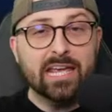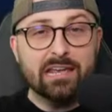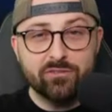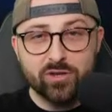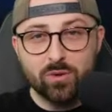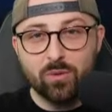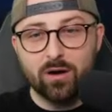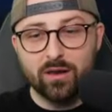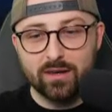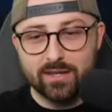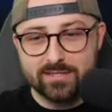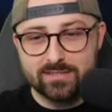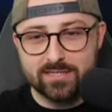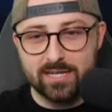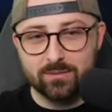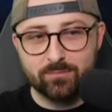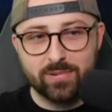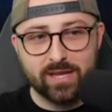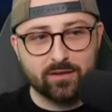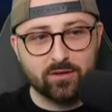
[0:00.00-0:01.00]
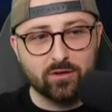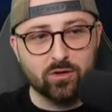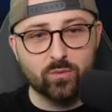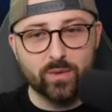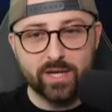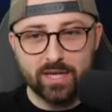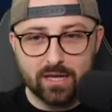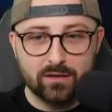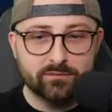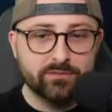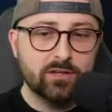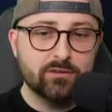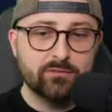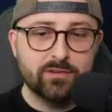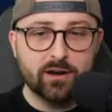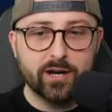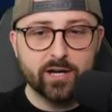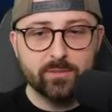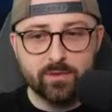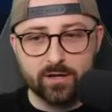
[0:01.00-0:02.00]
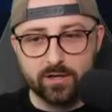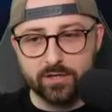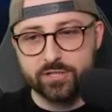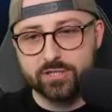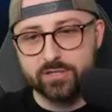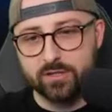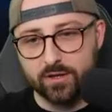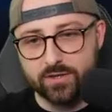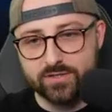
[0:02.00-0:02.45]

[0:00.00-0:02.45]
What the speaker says: If you are listening, Pickle, we love you very much.